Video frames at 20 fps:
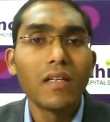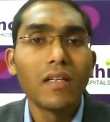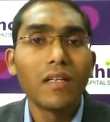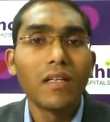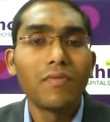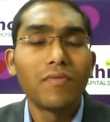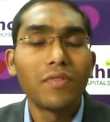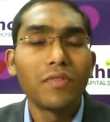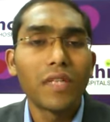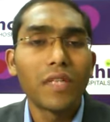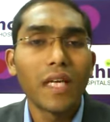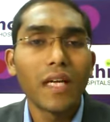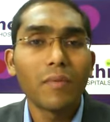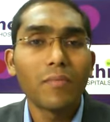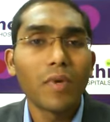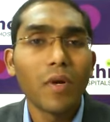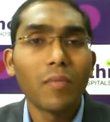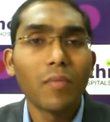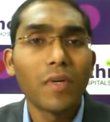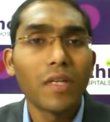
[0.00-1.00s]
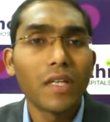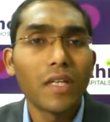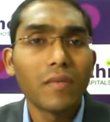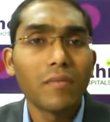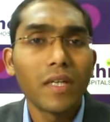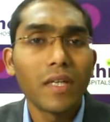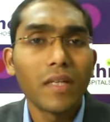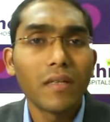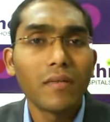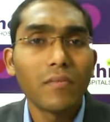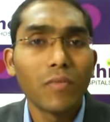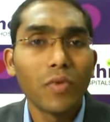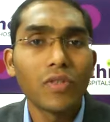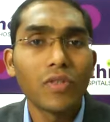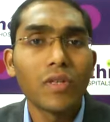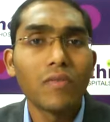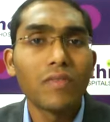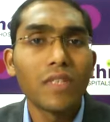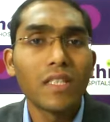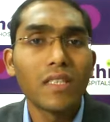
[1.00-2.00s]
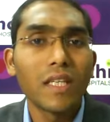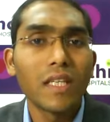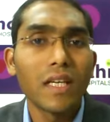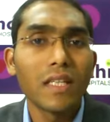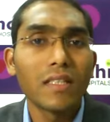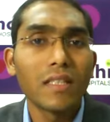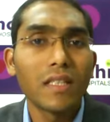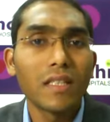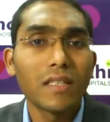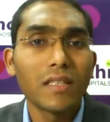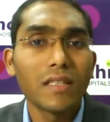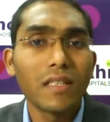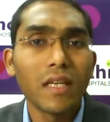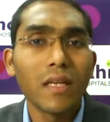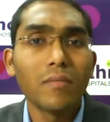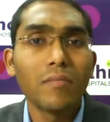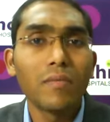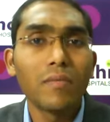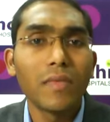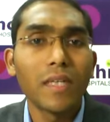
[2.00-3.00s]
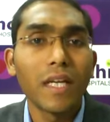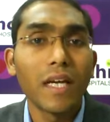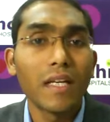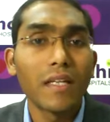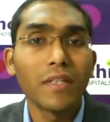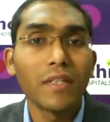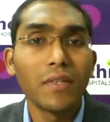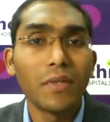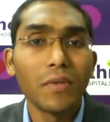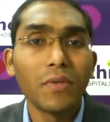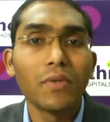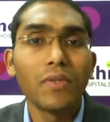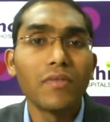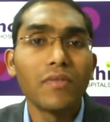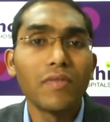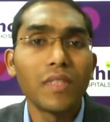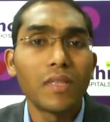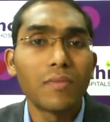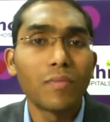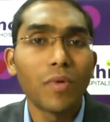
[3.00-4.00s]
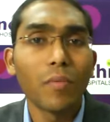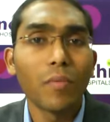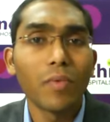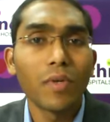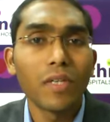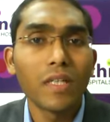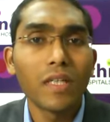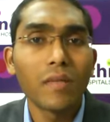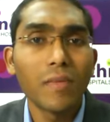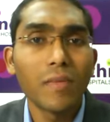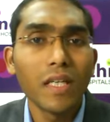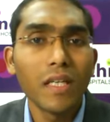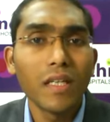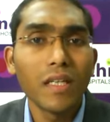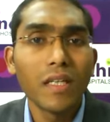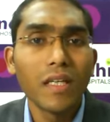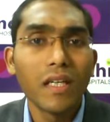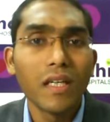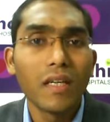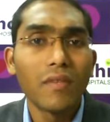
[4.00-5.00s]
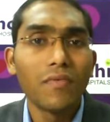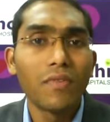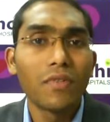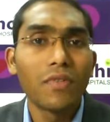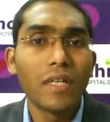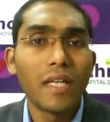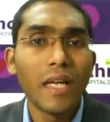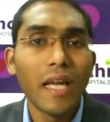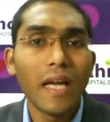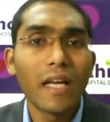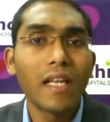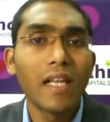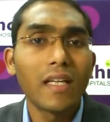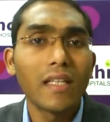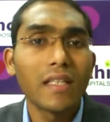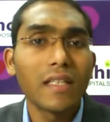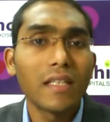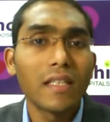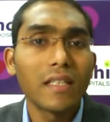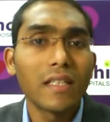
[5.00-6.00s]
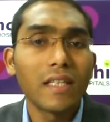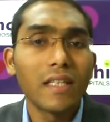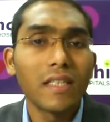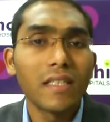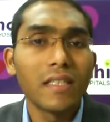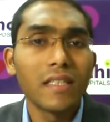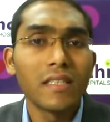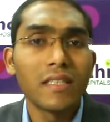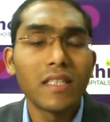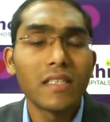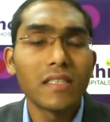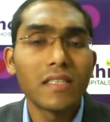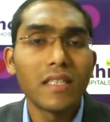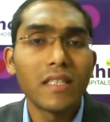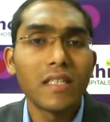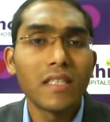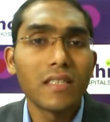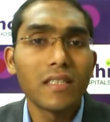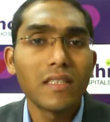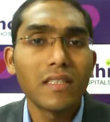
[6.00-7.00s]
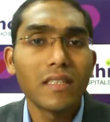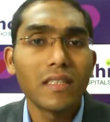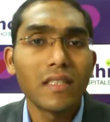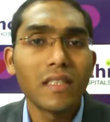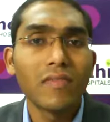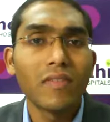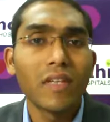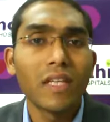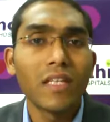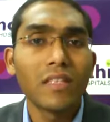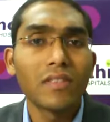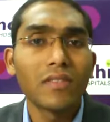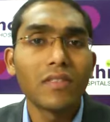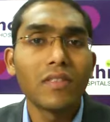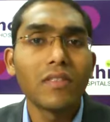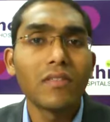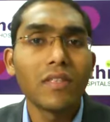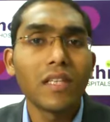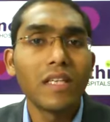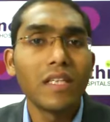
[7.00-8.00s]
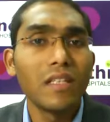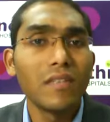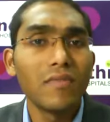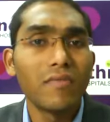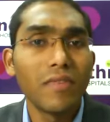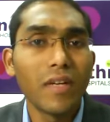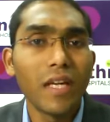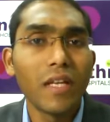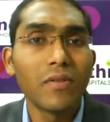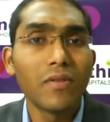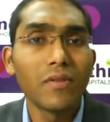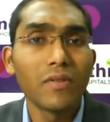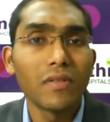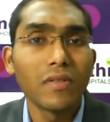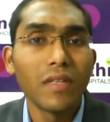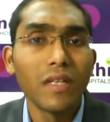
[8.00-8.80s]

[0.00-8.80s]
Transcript: If you take proper treatment, most of these cases can get cured with proper treatment. If you neglect it in initial stages, it will lead to the kidney failure.